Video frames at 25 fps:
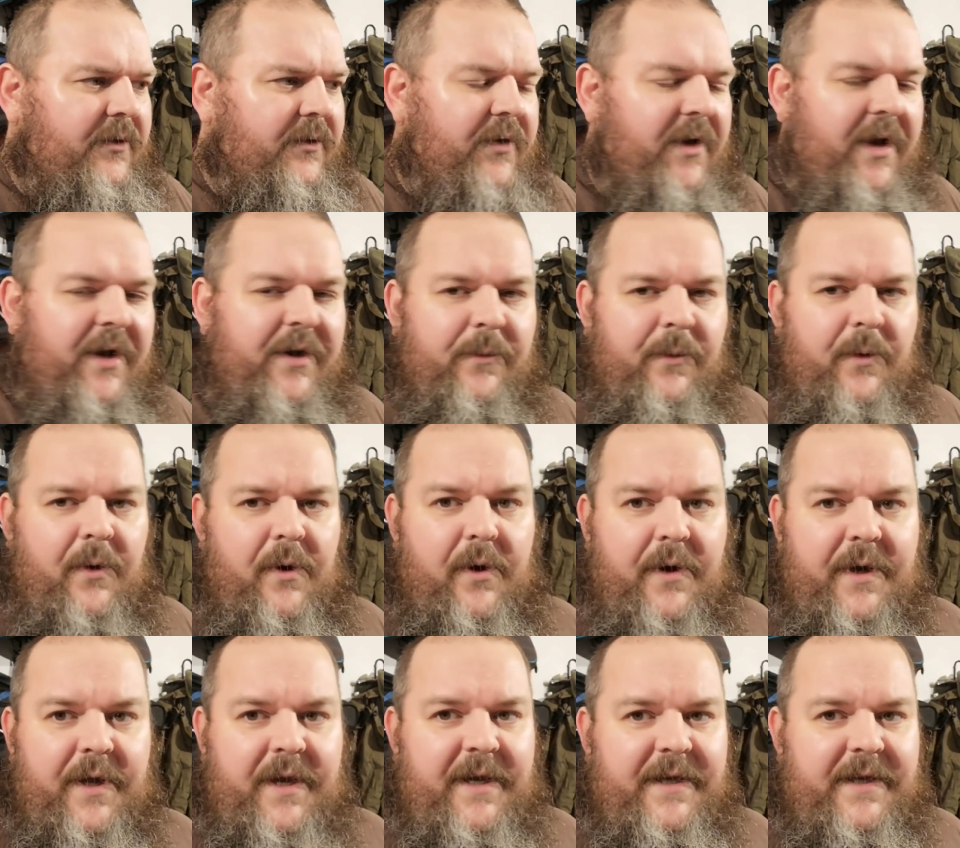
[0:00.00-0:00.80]
Trying to
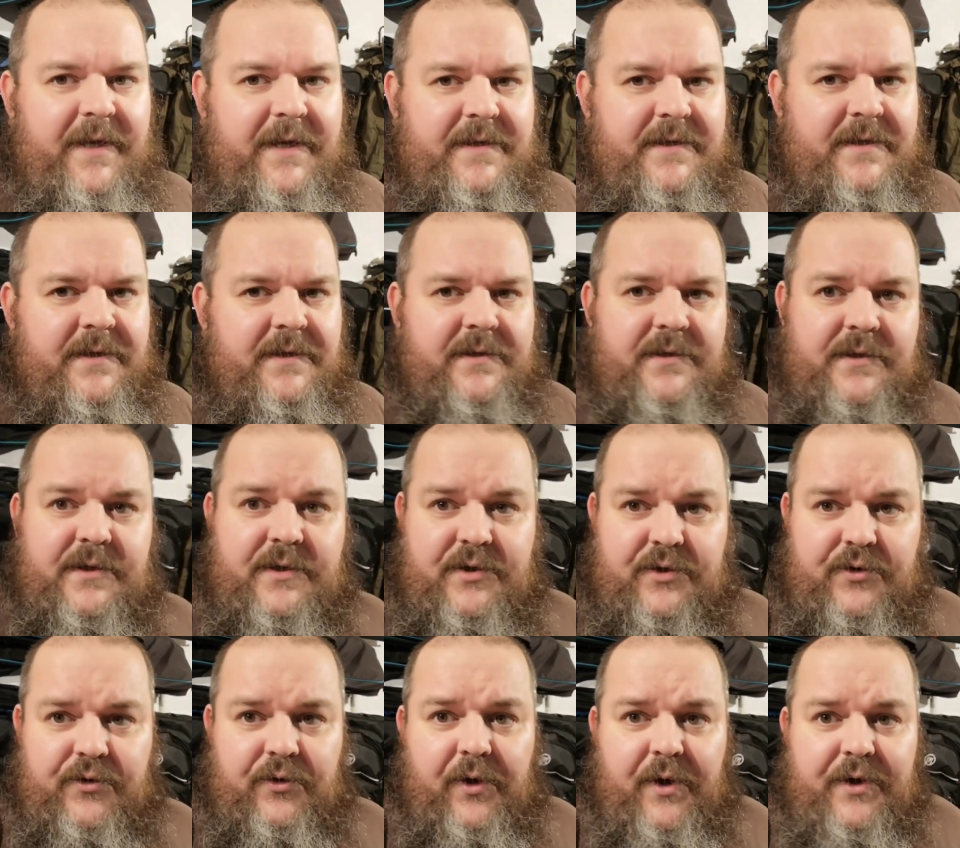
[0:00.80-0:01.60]
walk any distance
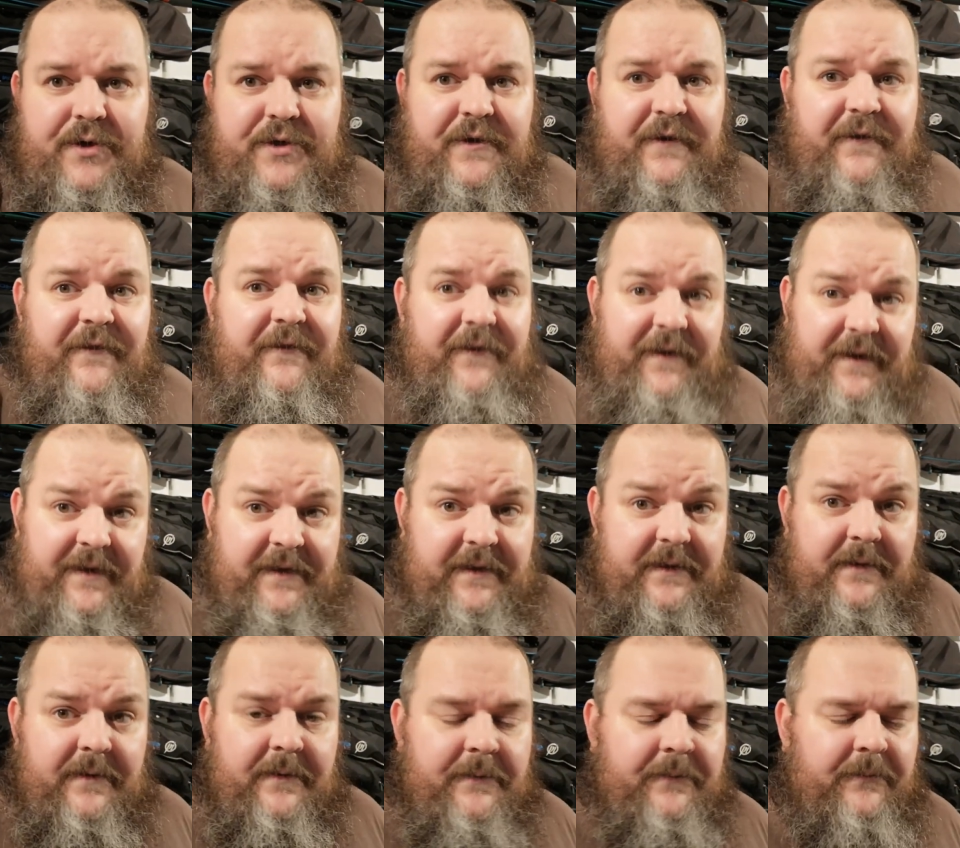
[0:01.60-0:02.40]
destroys your
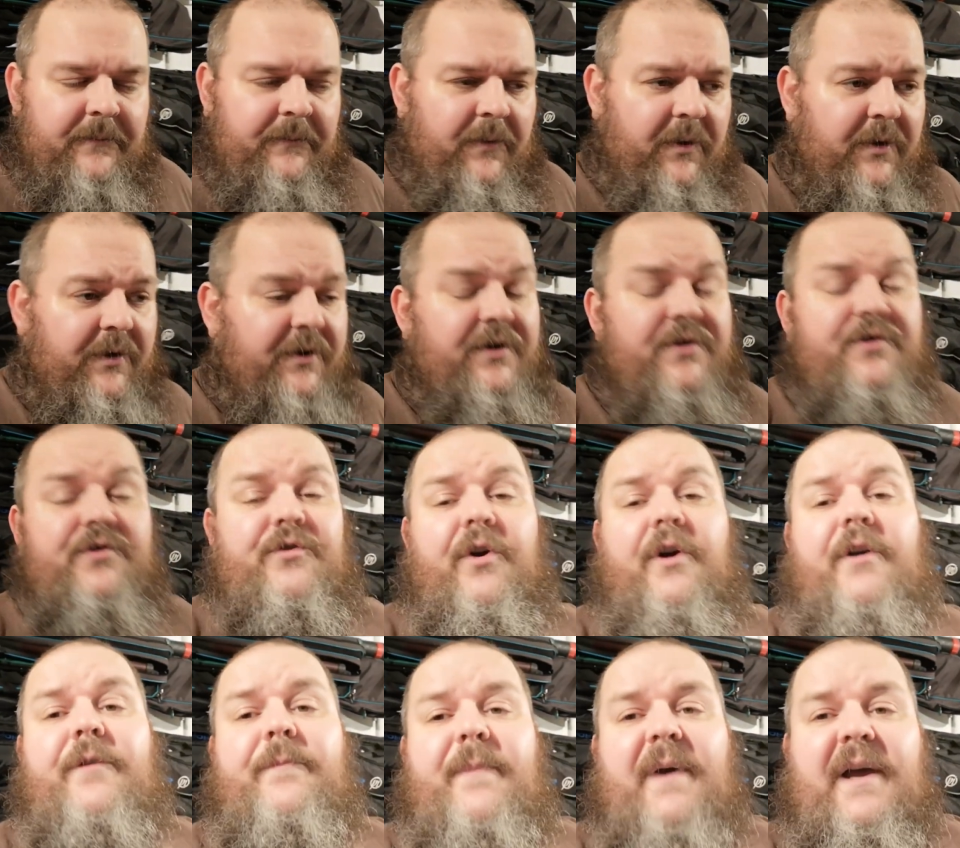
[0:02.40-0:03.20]
feet, or
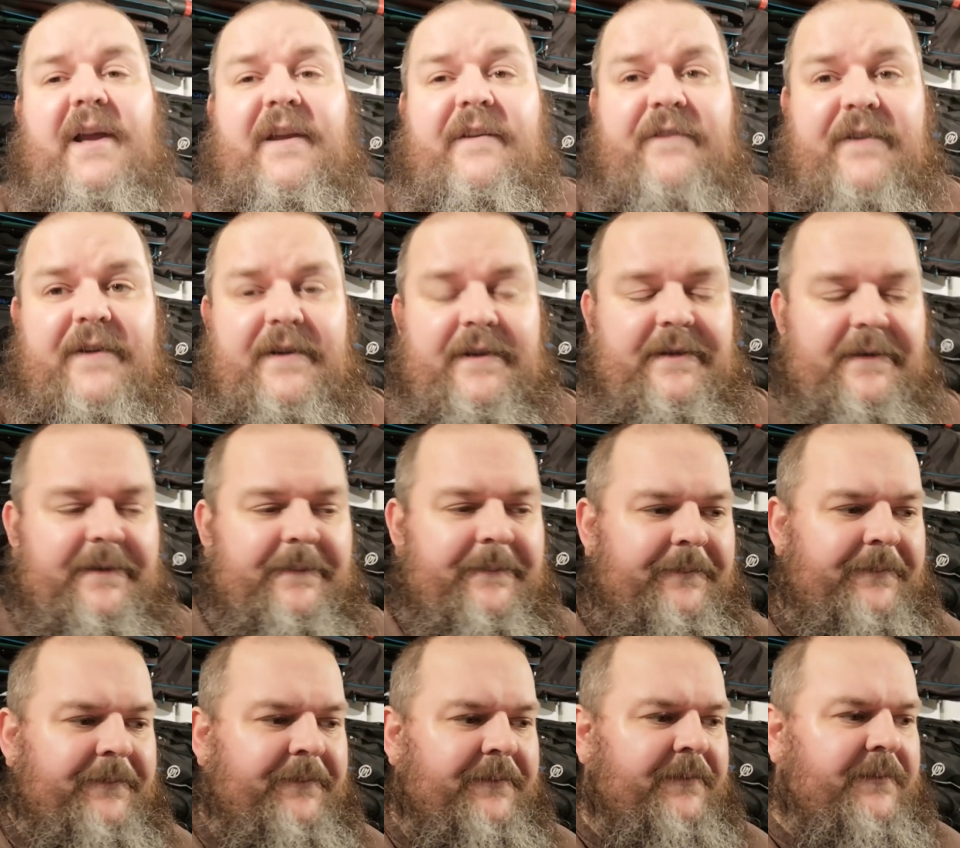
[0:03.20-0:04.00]
destroyed my feet.
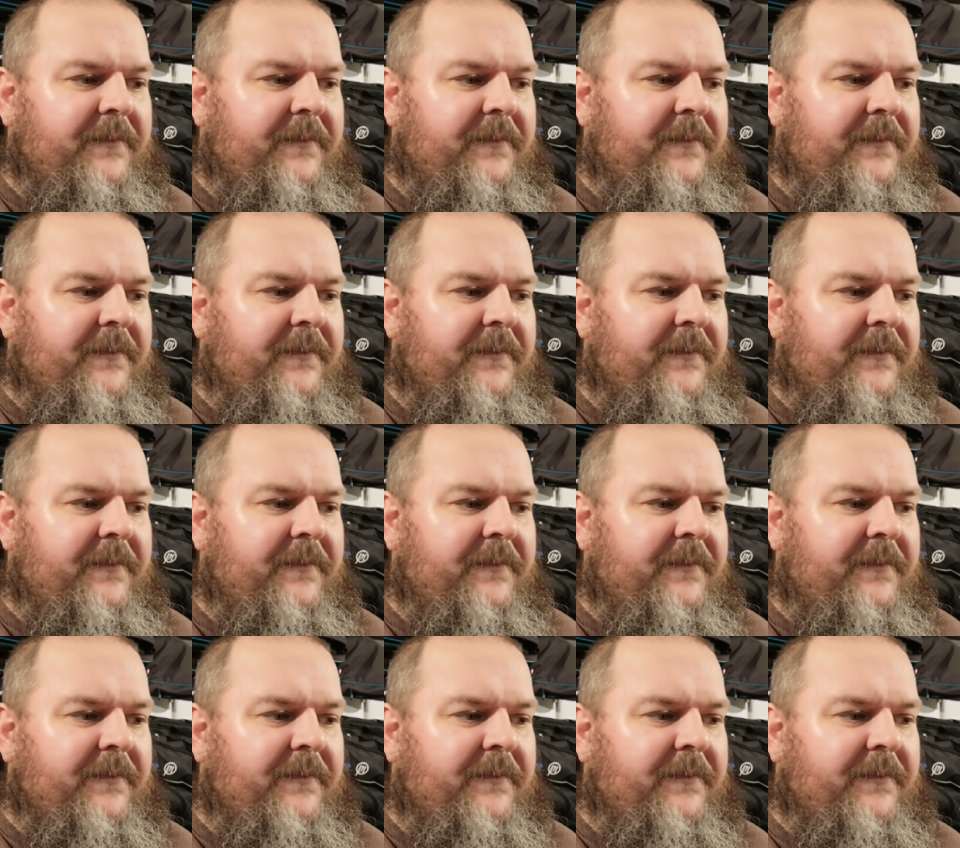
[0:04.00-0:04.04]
